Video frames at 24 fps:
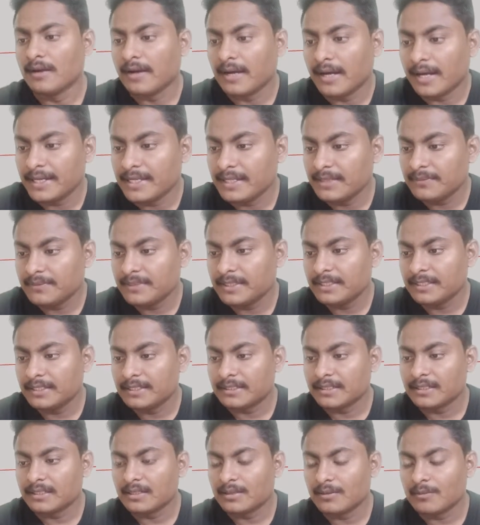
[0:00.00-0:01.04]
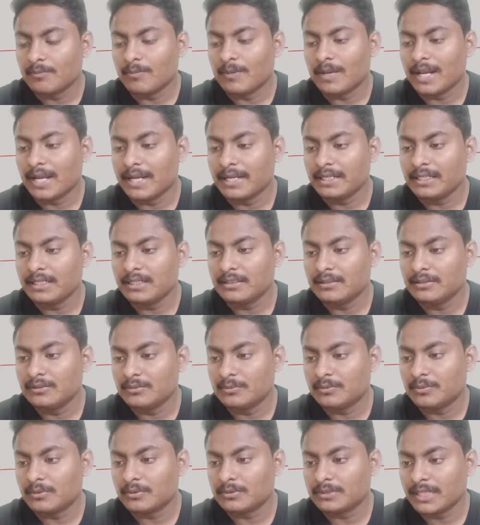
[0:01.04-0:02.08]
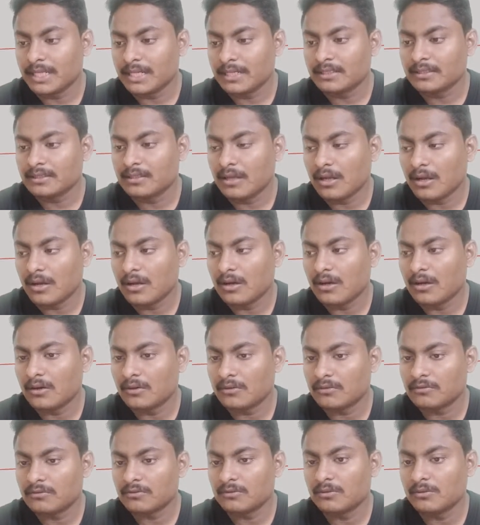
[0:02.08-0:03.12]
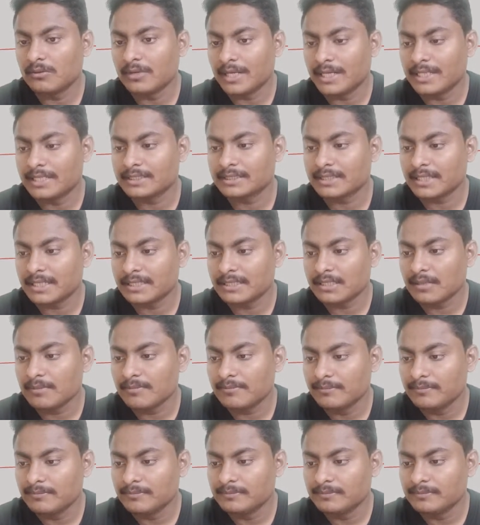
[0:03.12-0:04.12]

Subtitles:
I have created a blank new project of Google Sketchup.